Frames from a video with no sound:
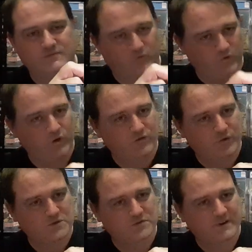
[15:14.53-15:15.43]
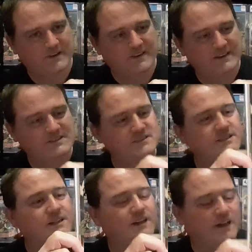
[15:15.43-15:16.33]
Looking forward to reading this.
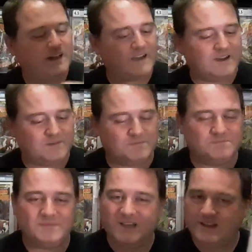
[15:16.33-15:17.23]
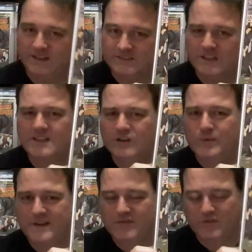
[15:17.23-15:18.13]
Something a little
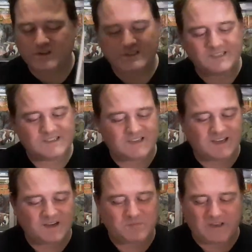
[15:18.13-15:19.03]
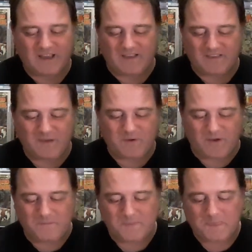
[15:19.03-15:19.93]
bit different, but yeah, there we go.
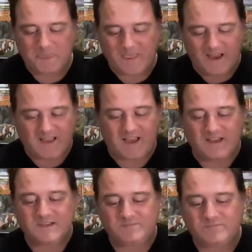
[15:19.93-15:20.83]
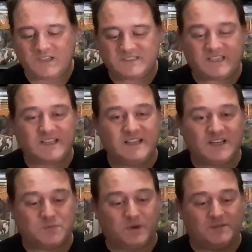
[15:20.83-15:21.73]
Okay, second
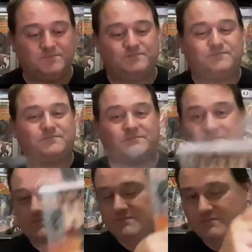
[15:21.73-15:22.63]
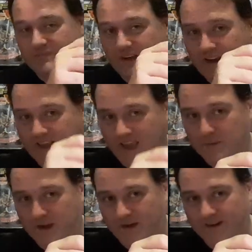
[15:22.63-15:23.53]
last one. Here
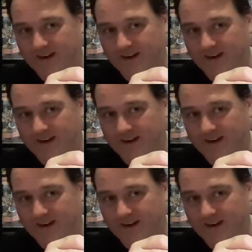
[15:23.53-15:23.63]
we go.